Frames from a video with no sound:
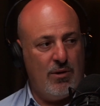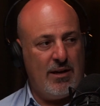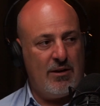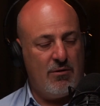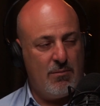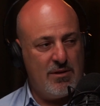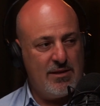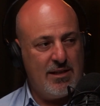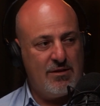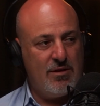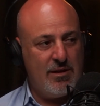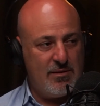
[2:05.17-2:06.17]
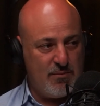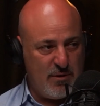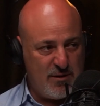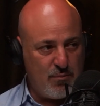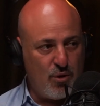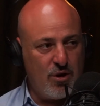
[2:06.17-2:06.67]
at 100%. So
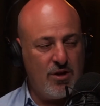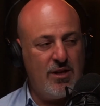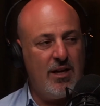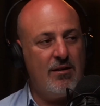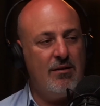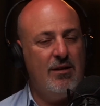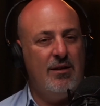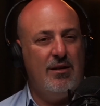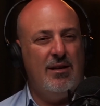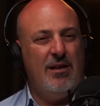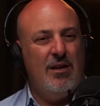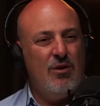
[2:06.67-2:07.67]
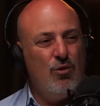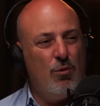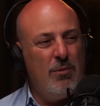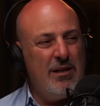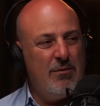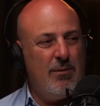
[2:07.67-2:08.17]
it's broken down
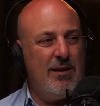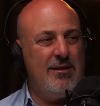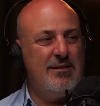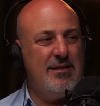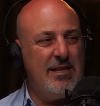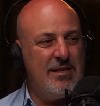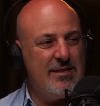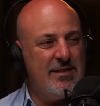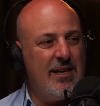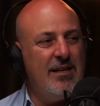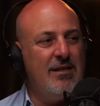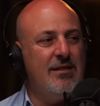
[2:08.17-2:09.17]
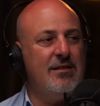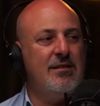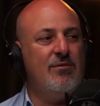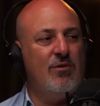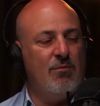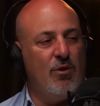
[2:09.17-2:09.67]
normally into around 6
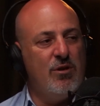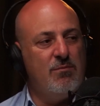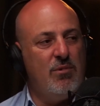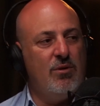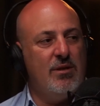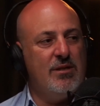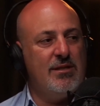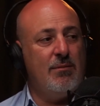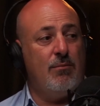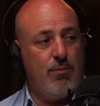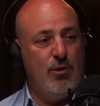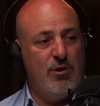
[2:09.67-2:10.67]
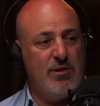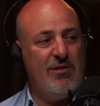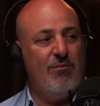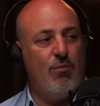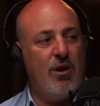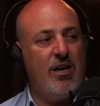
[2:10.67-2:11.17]
stages with most builders. Some builders
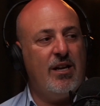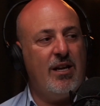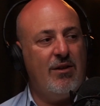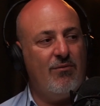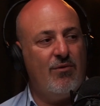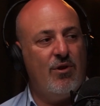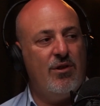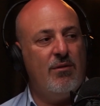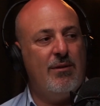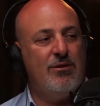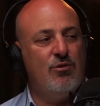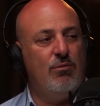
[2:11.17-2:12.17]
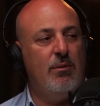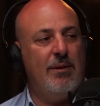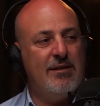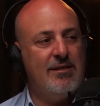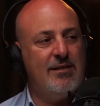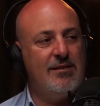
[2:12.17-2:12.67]
even break it down even further, but it's normally
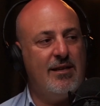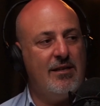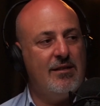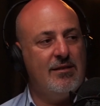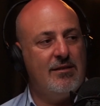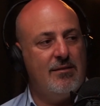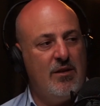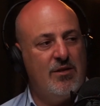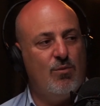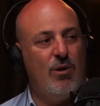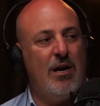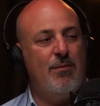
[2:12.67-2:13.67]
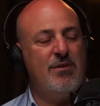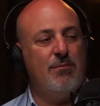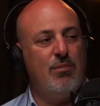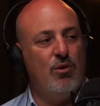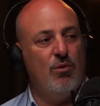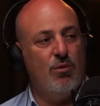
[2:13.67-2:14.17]
about 6 stages. So what happens, a
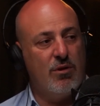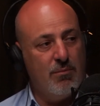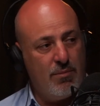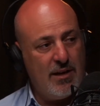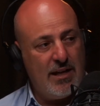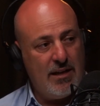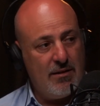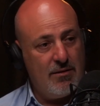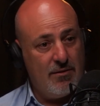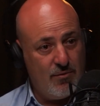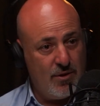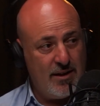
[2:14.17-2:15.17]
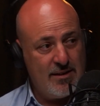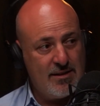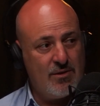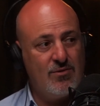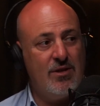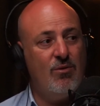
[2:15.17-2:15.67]
builder will complete the footings,
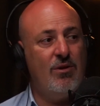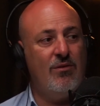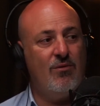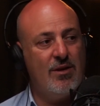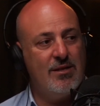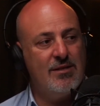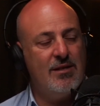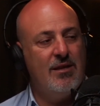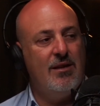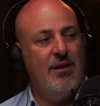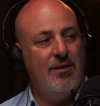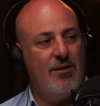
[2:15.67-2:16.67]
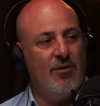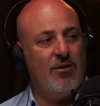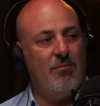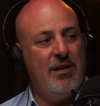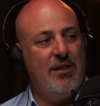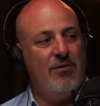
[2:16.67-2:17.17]
they'll send you an invoice. They'll
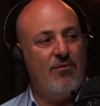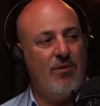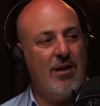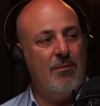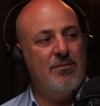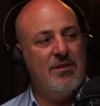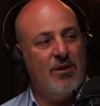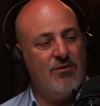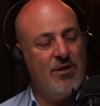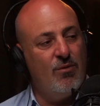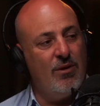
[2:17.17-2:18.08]
complete the frames, they'll send you an